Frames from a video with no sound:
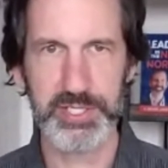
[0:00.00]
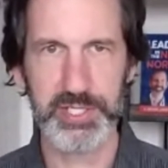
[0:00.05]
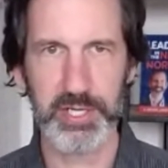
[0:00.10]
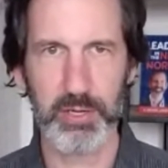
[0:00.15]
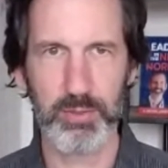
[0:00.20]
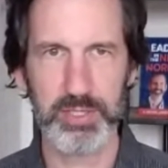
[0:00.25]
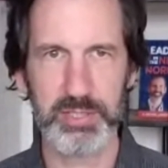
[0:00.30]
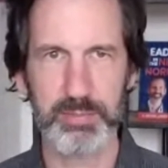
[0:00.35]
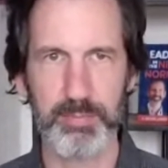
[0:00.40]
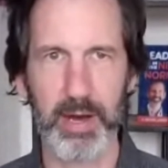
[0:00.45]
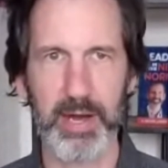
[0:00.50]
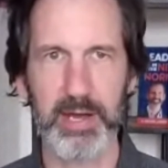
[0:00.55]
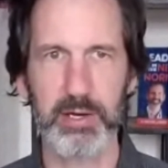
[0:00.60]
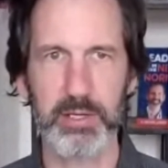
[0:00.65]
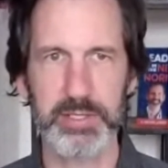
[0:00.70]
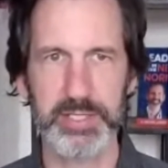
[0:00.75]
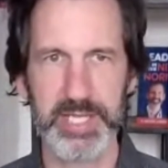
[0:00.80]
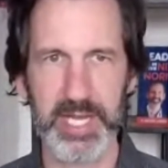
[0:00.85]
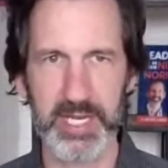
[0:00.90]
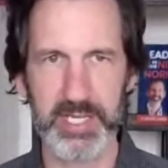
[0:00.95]
So what's my
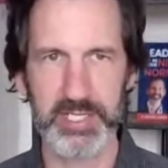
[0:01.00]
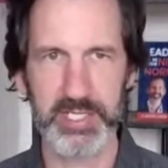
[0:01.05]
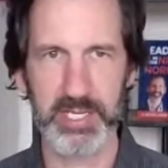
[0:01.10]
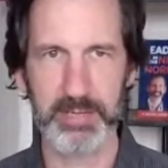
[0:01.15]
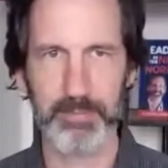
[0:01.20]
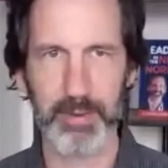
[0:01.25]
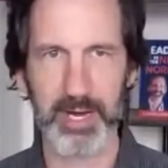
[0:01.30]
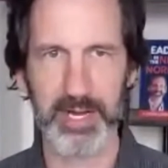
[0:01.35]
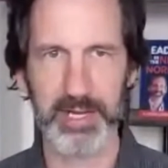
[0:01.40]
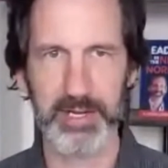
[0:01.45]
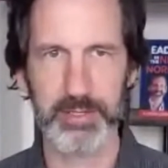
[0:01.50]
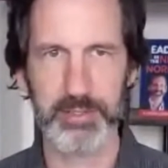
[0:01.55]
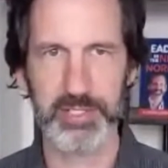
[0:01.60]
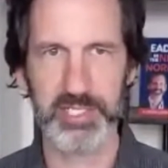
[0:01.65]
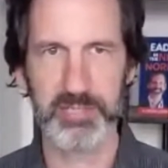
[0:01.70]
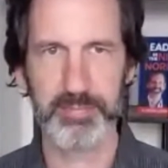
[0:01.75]
own desk and my own